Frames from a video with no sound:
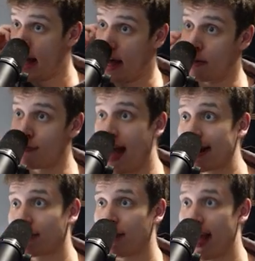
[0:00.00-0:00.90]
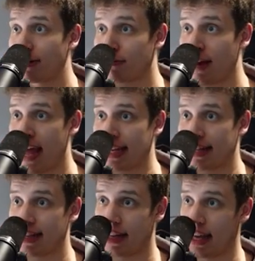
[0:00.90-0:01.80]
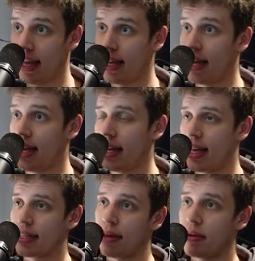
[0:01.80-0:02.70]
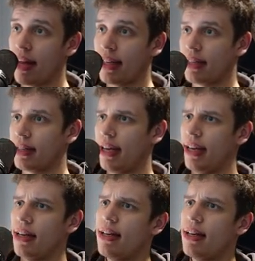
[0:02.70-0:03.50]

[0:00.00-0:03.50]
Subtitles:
All right. As I would like to say.